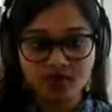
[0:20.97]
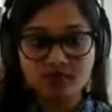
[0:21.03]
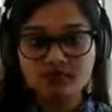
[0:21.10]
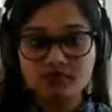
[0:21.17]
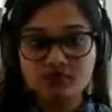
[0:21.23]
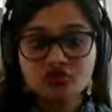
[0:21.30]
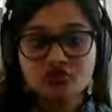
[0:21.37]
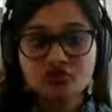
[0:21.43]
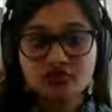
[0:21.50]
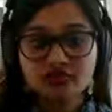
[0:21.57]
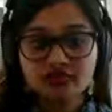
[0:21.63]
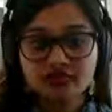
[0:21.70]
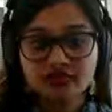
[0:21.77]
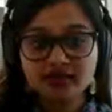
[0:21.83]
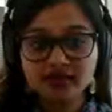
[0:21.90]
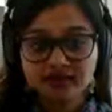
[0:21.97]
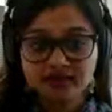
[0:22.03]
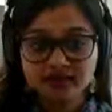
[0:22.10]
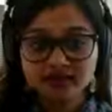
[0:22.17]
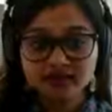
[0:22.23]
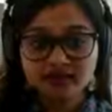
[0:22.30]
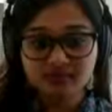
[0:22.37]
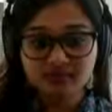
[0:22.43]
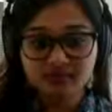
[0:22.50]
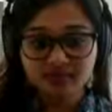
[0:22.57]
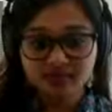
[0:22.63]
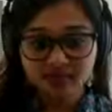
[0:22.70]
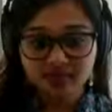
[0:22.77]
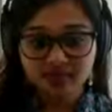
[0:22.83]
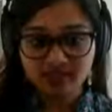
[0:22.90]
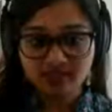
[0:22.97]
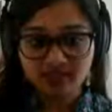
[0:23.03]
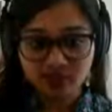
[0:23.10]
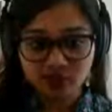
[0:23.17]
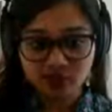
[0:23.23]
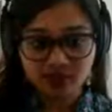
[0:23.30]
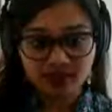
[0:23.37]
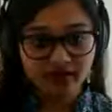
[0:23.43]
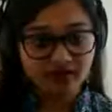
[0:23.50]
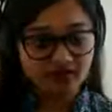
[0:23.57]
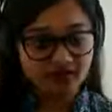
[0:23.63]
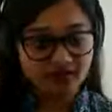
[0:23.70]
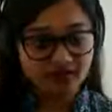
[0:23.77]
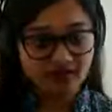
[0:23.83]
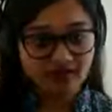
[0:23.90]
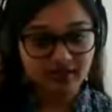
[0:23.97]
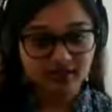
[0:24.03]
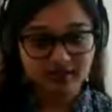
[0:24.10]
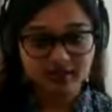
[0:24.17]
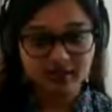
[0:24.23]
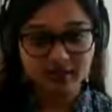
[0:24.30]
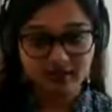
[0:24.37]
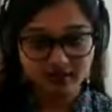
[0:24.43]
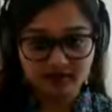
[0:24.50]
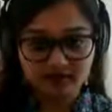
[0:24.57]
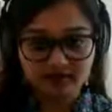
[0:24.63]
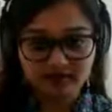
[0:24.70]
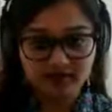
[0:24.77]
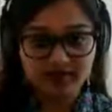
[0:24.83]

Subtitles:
Manju Yagnik excels in maintaining her work and personal life balance.